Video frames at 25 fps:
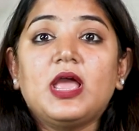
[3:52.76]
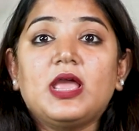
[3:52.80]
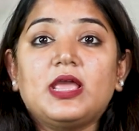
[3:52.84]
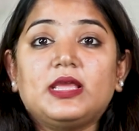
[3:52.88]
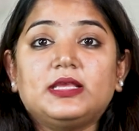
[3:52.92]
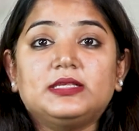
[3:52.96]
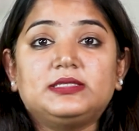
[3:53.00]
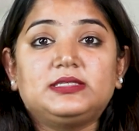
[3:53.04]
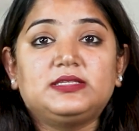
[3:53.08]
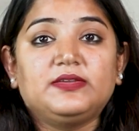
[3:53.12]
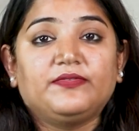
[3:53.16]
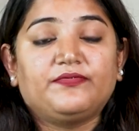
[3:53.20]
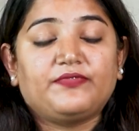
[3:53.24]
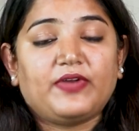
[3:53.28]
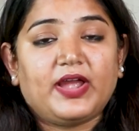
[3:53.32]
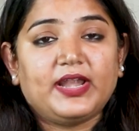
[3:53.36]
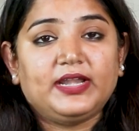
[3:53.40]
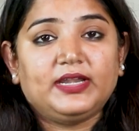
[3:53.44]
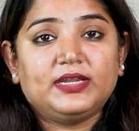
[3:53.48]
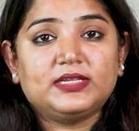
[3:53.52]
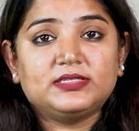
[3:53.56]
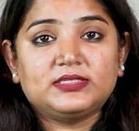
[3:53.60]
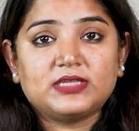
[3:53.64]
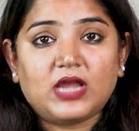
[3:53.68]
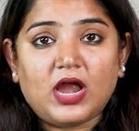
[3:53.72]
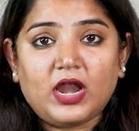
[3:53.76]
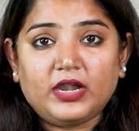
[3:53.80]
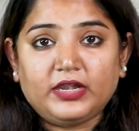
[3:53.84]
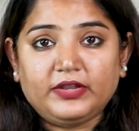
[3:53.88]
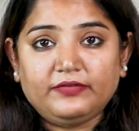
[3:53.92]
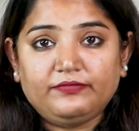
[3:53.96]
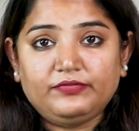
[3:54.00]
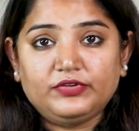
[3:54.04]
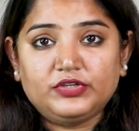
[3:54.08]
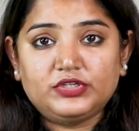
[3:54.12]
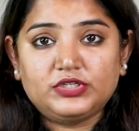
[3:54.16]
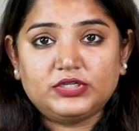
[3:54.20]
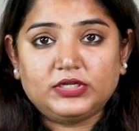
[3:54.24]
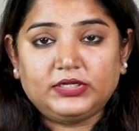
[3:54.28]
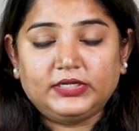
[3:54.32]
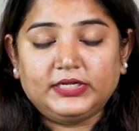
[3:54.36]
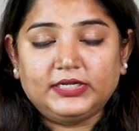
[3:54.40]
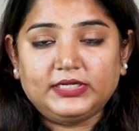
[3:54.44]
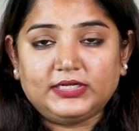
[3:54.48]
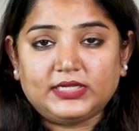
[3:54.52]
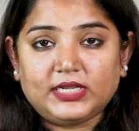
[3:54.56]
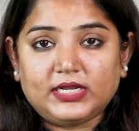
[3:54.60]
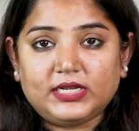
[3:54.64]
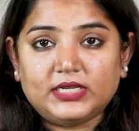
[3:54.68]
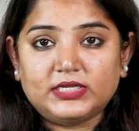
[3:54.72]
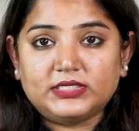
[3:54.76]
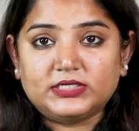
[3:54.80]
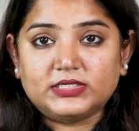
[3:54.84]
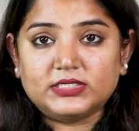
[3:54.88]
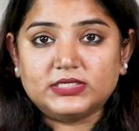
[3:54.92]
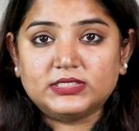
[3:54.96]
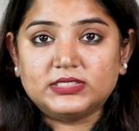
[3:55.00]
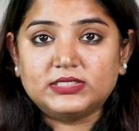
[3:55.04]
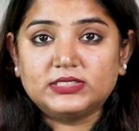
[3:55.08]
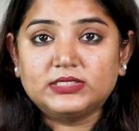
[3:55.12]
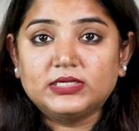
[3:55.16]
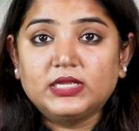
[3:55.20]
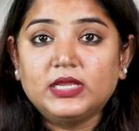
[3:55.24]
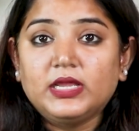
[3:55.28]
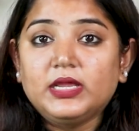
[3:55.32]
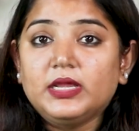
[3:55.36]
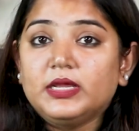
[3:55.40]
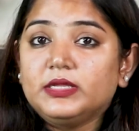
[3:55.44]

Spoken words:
is defined as artificial intelligence.